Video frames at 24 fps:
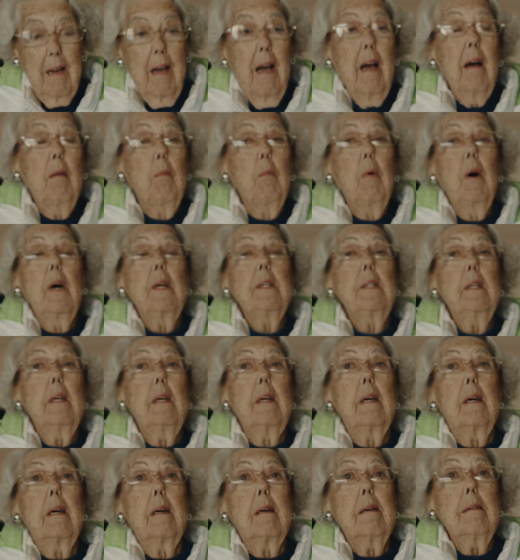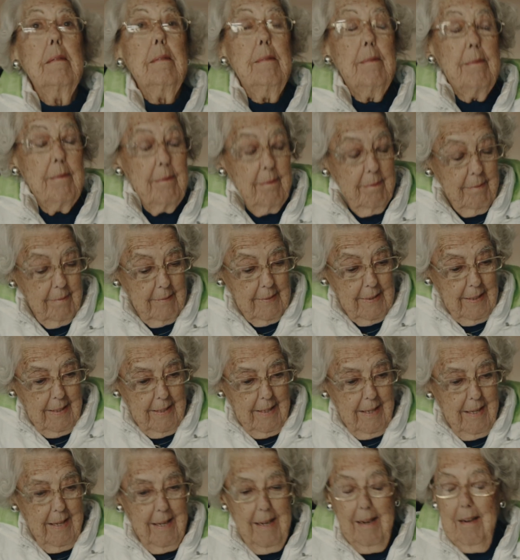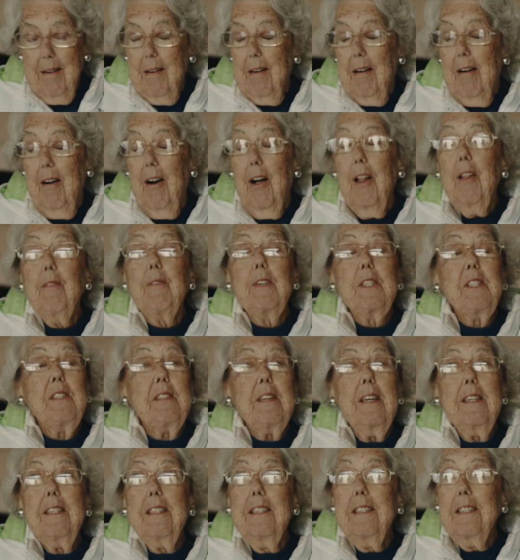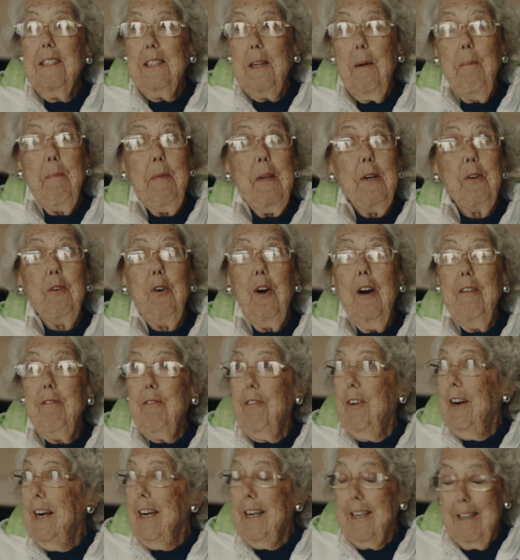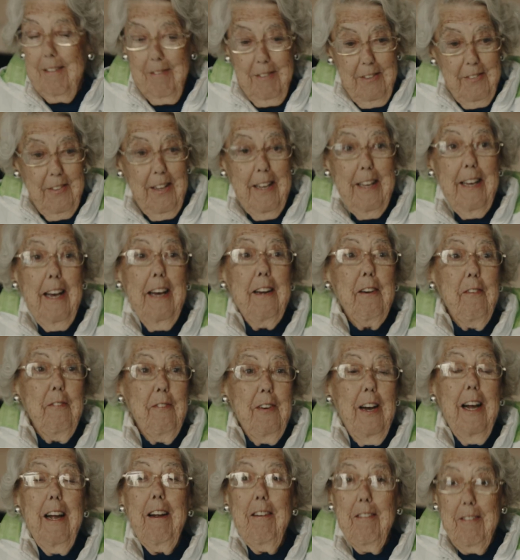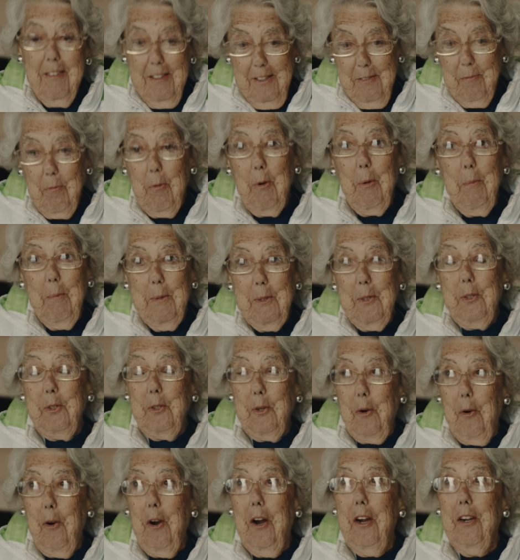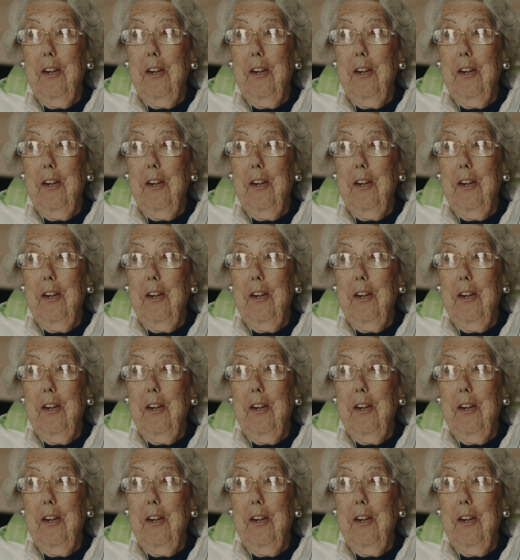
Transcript: And one year, all of a sudden, something caught fire, and they had a fire at Wilbur Store.